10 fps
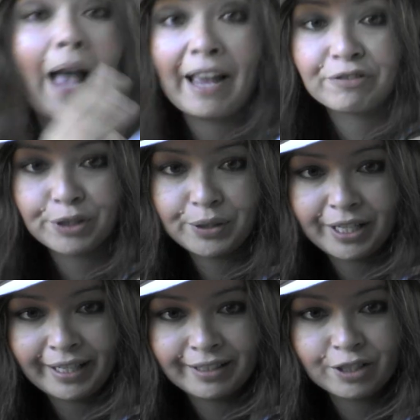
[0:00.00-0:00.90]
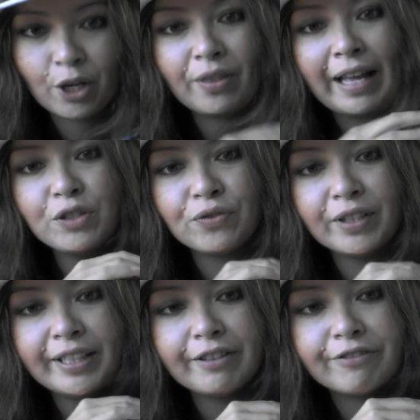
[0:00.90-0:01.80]
And routine. So that's
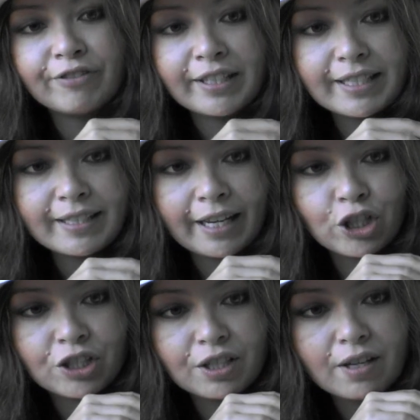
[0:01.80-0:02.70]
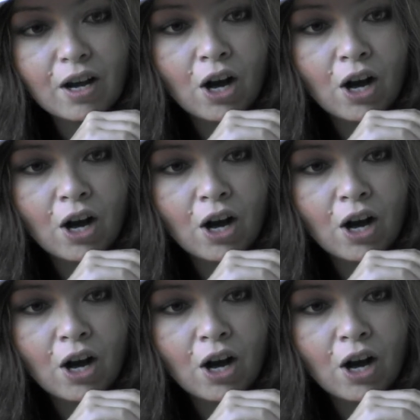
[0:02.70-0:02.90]
really the front section